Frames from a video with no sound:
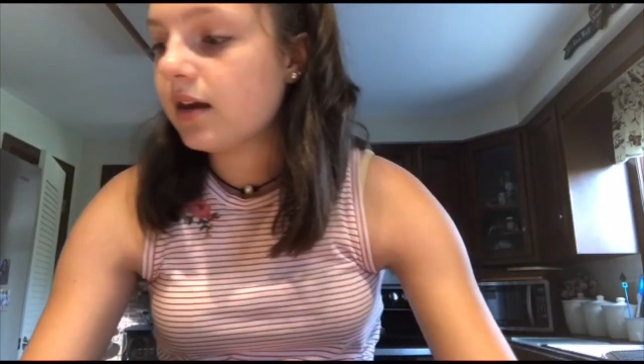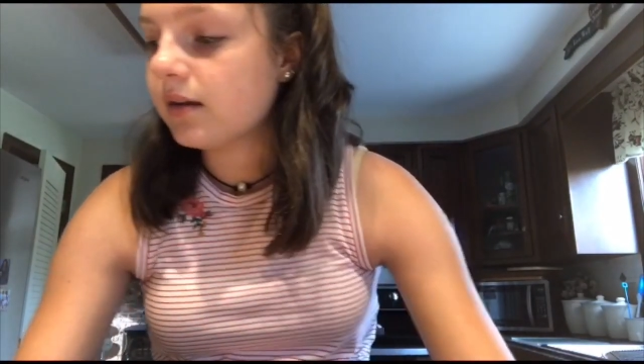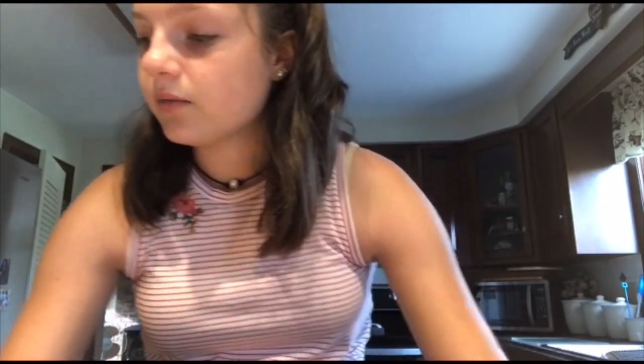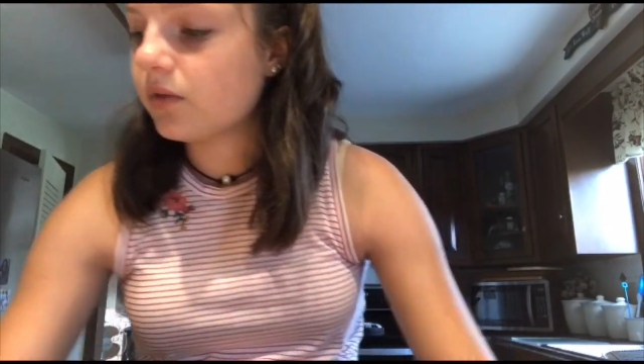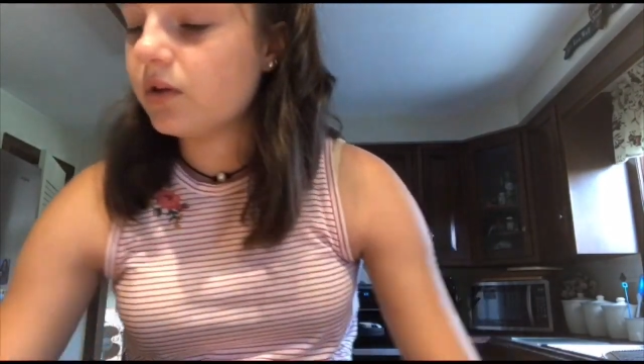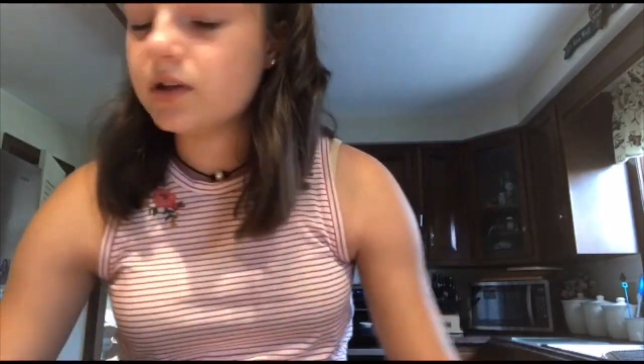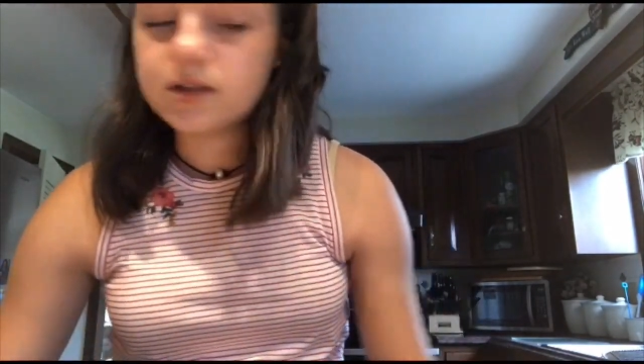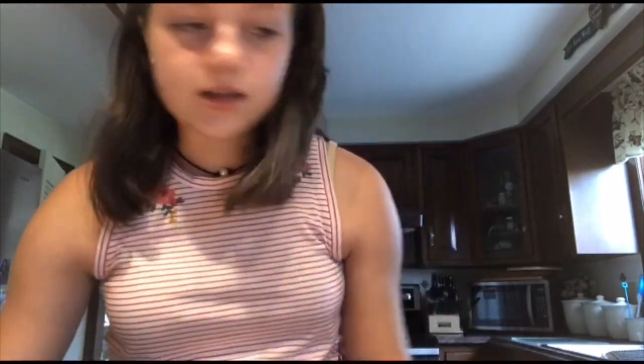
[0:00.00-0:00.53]
I'm
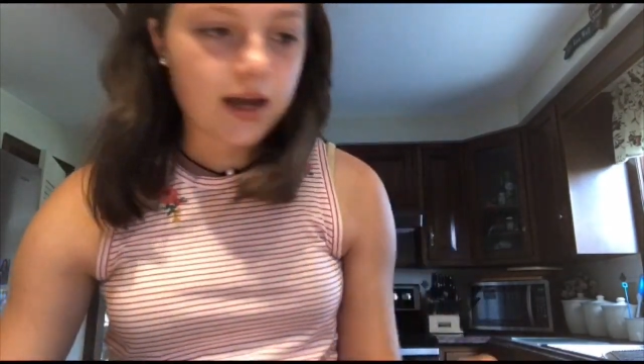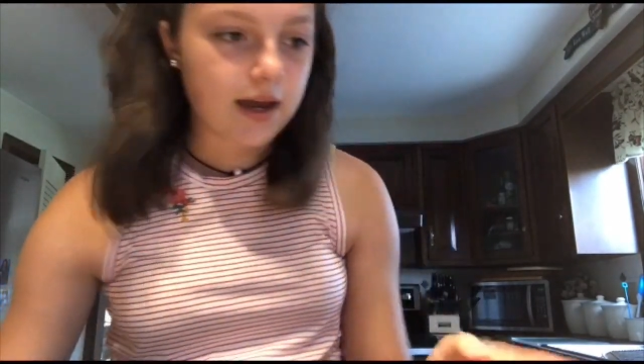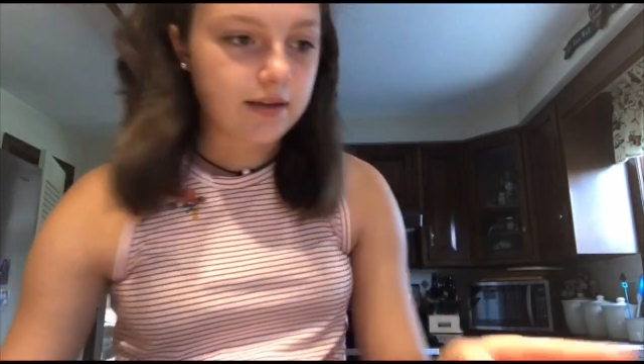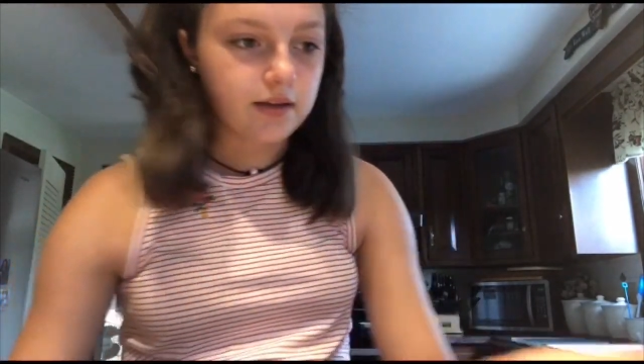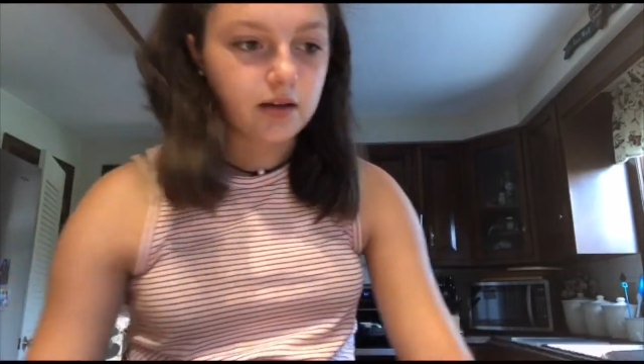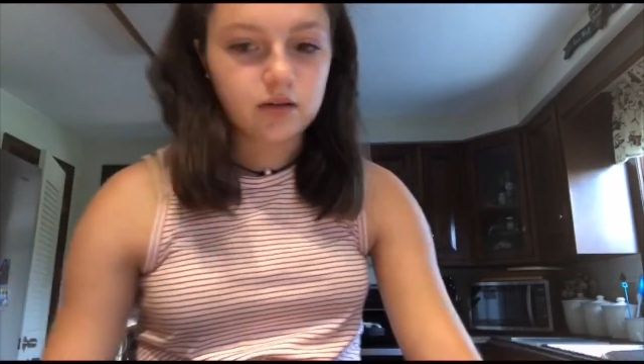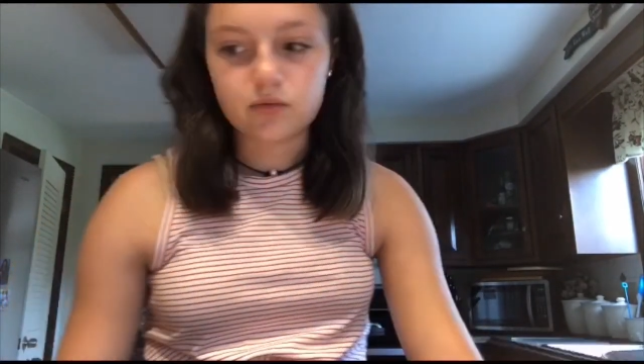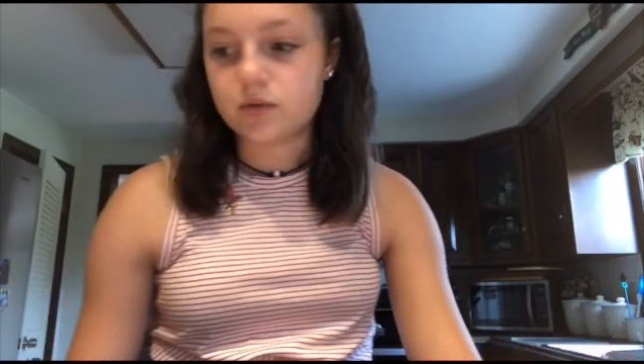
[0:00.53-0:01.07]
going to add
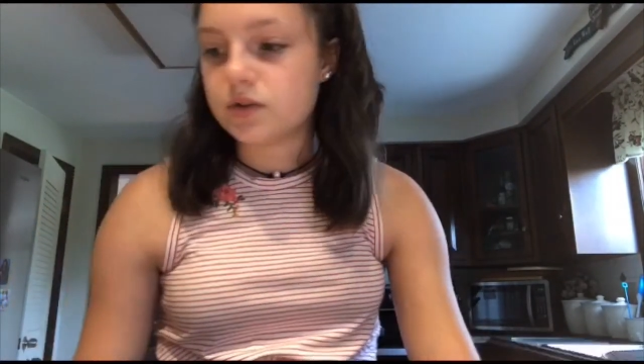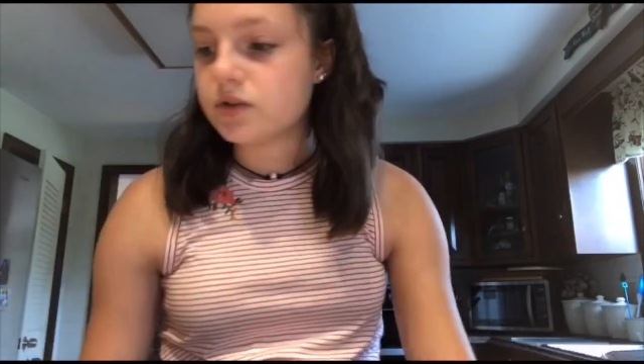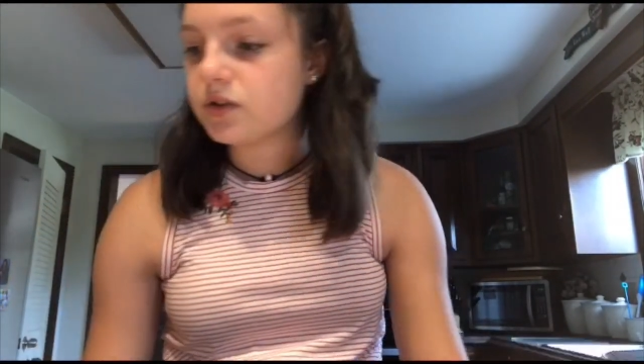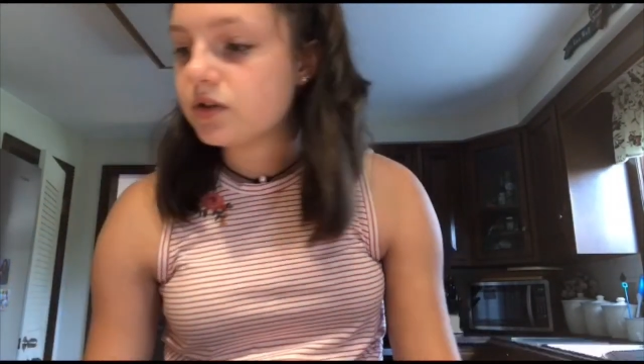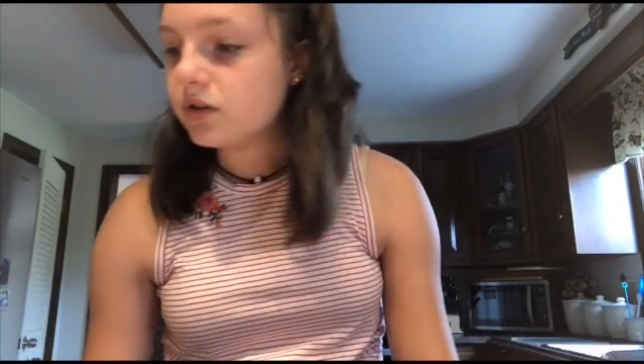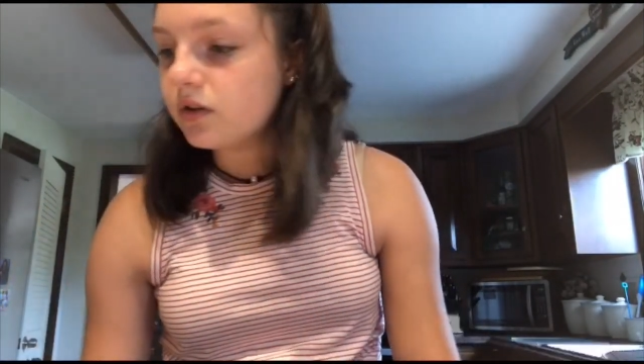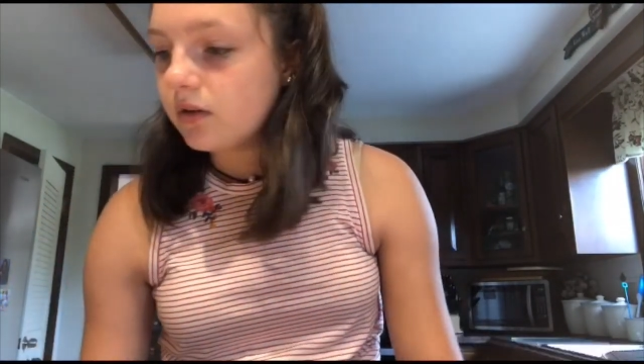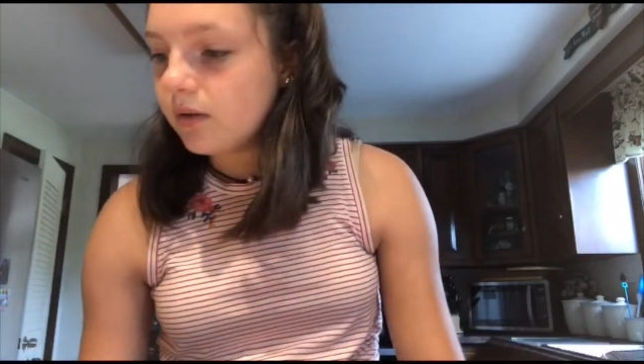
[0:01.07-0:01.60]
the other ones
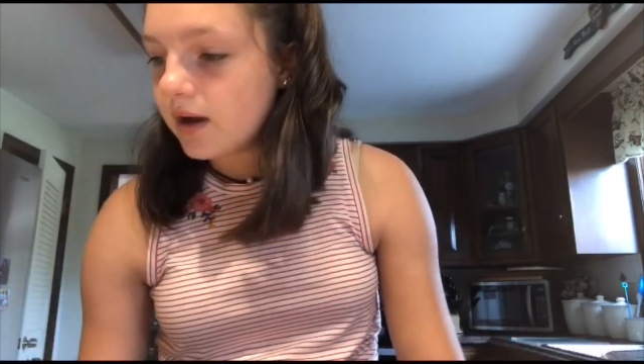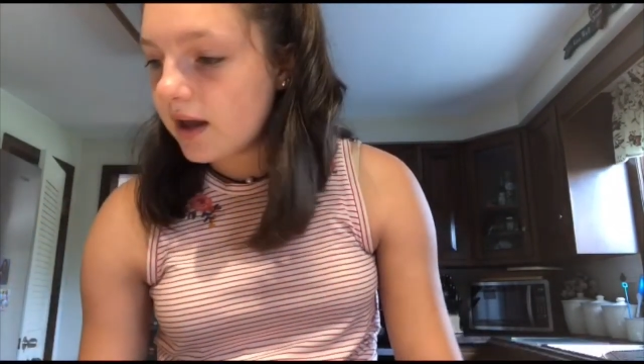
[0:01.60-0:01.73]
too.